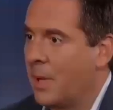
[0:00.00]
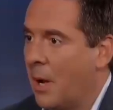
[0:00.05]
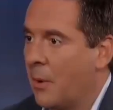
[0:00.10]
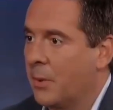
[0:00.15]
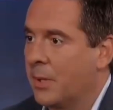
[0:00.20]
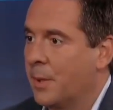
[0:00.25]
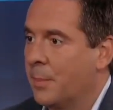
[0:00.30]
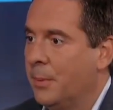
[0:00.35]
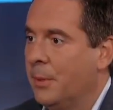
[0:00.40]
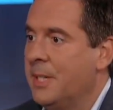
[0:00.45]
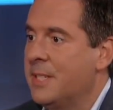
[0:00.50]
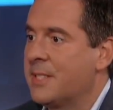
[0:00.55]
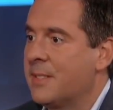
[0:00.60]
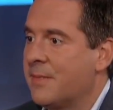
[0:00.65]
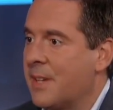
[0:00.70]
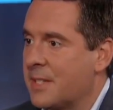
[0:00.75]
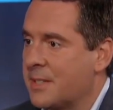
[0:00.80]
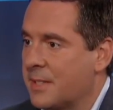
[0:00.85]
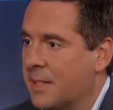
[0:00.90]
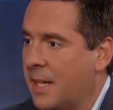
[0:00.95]
how would the police
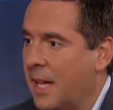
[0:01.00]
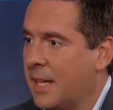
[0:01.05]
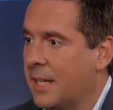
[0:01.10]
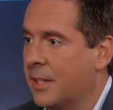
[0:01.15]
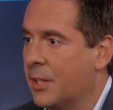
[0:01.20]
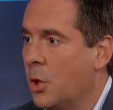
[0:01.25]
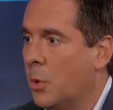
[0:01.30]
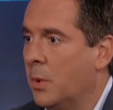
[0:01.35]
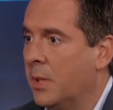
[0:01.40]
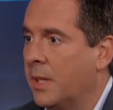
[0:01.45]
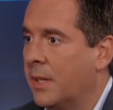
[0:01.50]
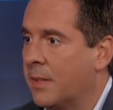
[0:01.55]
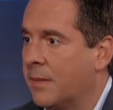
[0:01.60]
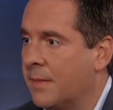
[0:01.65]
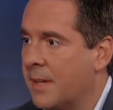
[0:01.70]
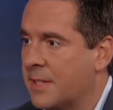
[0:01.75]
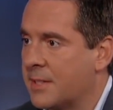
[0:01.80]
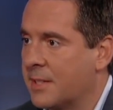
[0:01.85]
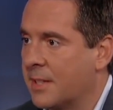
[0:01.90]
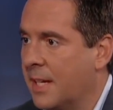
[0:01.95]
investigate it? No one can
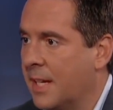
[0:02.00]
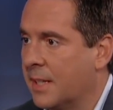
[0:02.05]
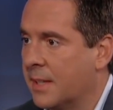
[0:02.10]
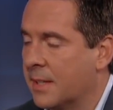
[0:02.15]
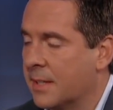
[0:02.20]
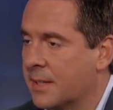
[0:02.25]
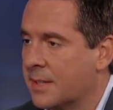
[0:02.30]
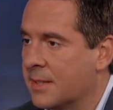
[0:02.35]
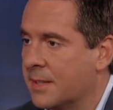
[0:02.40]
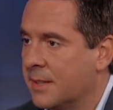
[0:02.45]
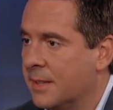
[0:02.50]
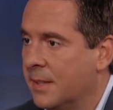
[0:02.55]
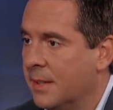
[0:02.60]
investigate this.